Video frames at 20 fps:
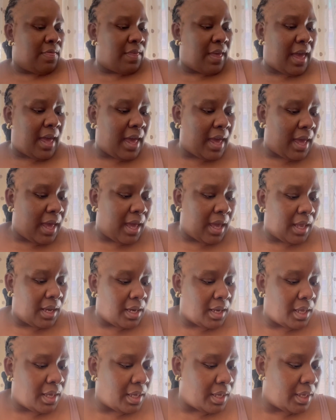
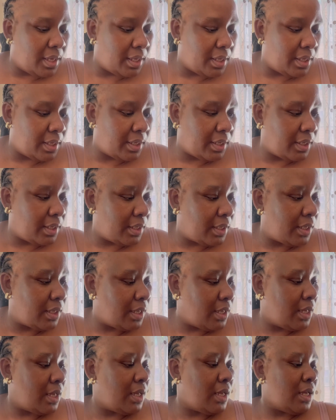then,
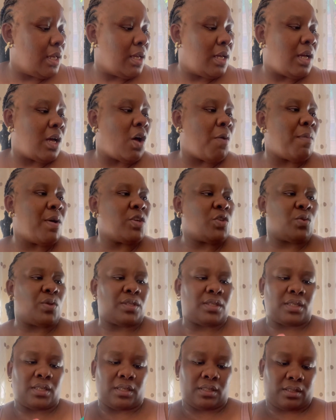how much
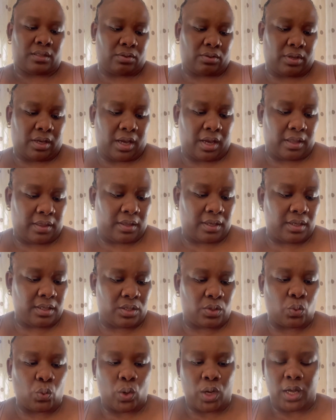was it? Okay,
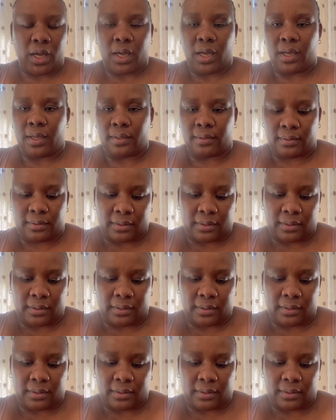this was